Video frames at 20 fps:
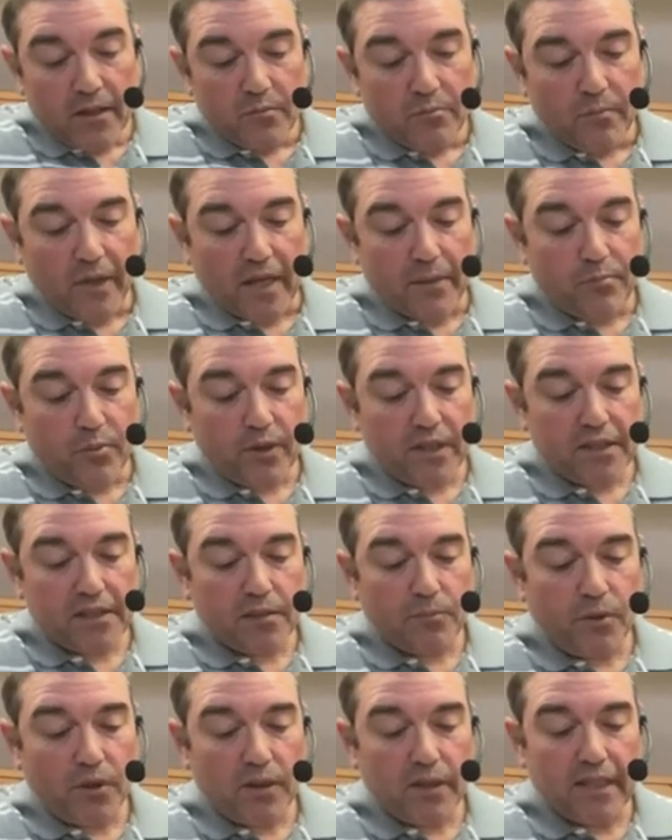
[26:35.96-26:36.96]
By
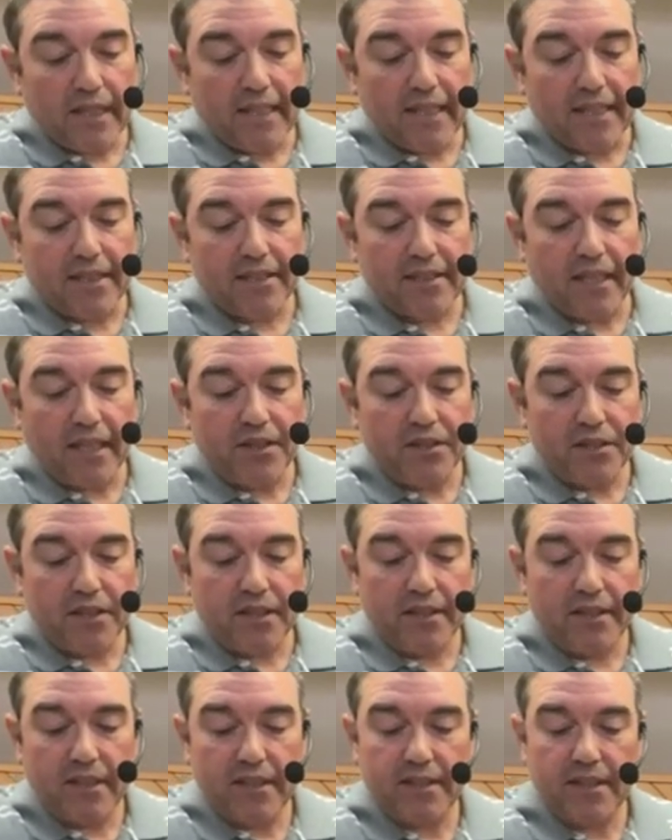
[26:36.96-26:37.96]
principle and
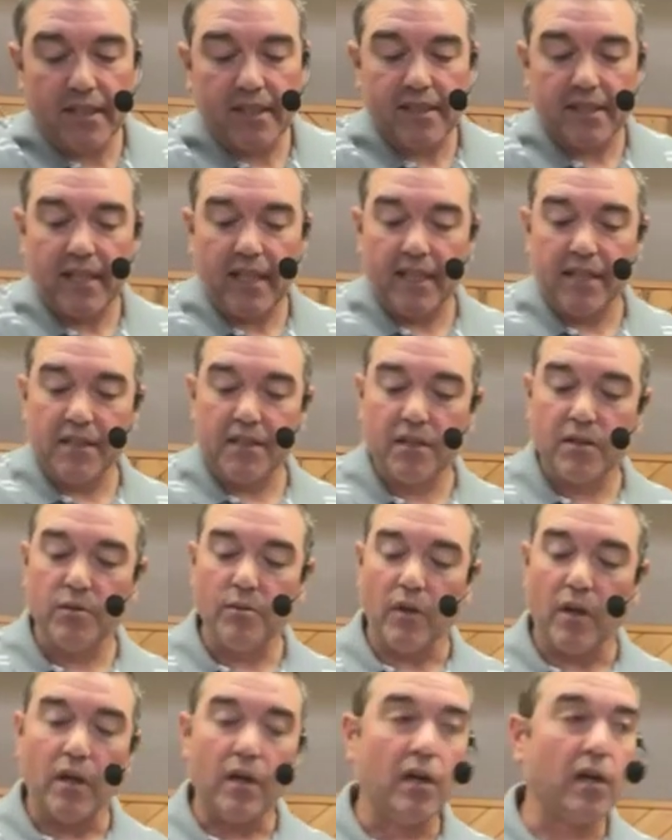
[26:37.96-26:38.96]
extension, this extends
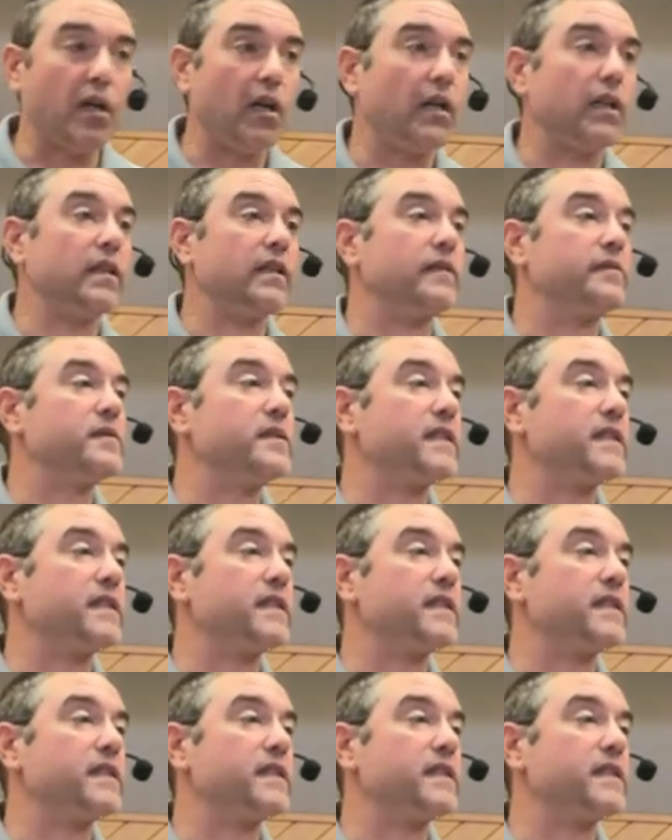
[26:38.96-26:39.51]
to all of